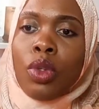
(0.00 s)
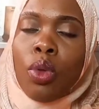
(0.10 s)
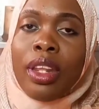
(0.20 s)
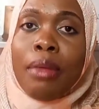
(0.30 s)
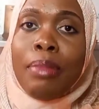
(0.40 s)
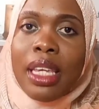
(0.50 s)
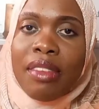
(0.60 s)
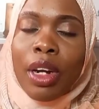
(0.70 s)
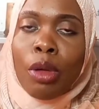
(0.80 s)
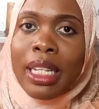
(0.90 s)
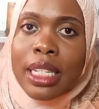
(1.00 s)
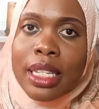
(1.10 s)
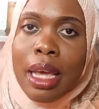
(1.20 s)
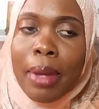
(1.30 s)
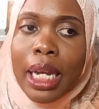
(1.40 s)
or that are being given out by this
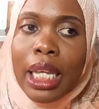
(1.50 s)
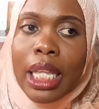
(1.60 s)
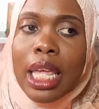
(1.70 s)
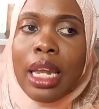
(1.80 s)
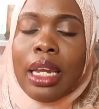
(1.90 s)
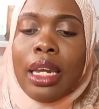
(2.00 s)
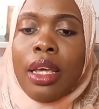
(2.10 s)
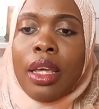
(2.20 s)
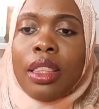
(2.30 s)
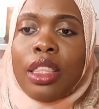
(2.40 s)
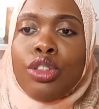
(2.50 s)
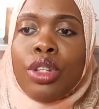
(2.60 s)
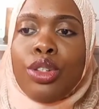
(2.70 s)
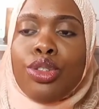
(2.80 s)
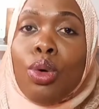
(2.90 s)
company. Then
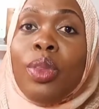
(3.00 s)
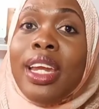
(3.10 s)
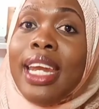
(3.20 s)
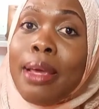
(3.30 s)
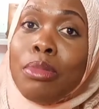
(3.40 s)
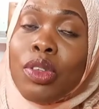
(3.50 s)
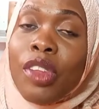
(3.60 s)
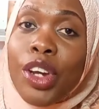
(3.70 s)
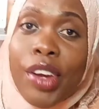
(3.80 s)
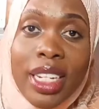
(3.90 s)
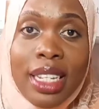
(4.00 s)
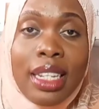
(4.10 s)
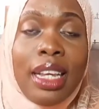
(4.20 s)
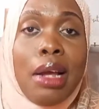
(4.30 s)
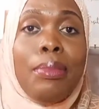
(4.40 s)
they show the names of the directors
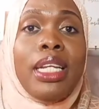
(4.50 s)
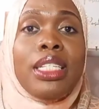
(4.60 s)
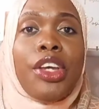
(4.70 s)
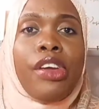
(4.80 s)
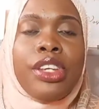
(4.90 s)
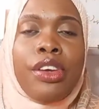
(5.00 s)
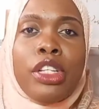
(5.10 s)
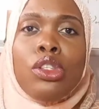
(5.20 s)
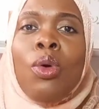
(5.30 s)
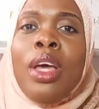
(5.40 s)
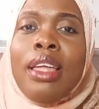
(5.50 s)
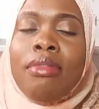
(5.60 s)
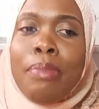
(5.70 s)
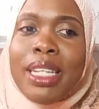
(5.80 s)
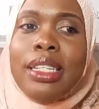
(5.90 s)
and the company secretary. So
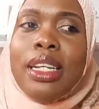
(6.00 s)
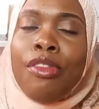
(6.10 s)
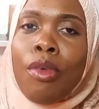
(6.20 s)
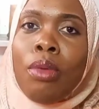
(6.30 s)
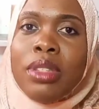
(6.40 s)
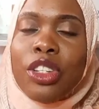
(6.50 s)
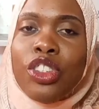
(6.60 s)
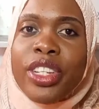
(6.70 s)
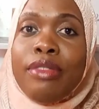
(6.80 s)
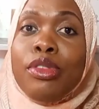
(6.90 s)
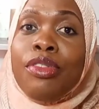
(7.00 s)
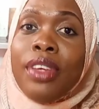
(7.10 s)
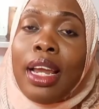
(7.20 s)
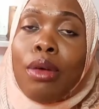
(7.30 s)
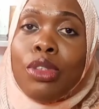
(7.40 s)
they're basically forms that you just have to
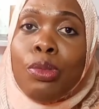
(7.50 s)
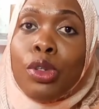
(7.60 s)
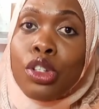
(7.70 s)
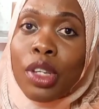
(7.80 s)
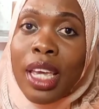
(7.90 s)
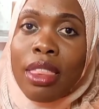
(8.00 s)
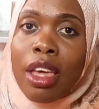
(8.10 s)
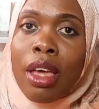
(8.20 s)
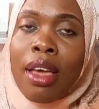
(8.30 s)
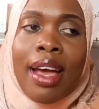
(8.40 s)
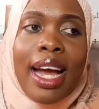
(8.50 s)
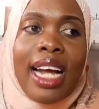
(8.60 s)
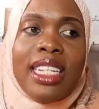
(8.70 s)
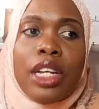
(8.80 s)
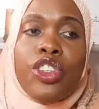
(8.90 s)
fill out, to put together,
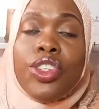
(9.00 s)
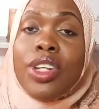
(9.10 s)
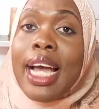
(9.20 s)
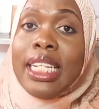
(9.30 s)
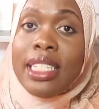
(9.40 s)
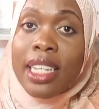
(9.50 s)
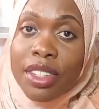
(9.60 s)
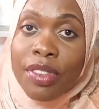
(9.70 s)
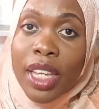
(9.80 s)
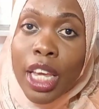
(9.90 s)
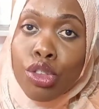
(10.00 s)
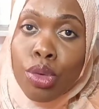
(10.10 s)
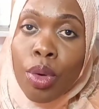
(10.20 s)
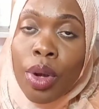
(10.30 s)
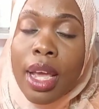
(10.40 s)
attach
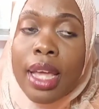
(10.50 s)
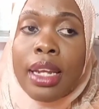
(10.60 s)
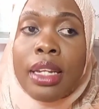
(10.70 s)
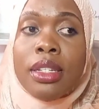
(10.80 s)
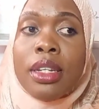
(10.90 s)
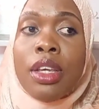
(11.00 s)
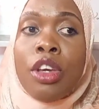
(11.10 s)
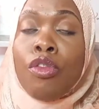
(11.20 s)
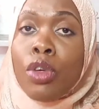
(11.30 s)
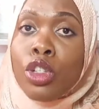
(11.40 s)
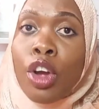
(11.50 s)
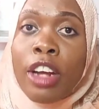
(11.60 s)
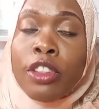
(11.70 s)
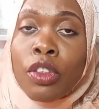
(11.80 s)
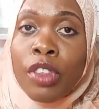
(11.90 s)
identification and
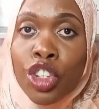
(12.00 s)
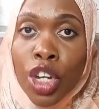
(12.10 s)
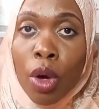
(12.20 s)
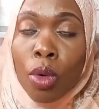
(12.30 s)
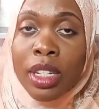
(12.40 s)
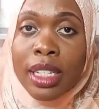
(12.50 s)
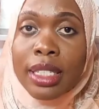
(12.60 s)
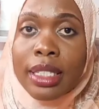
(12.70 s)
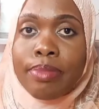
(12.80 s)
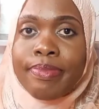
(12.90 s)
photographs of the shareholders,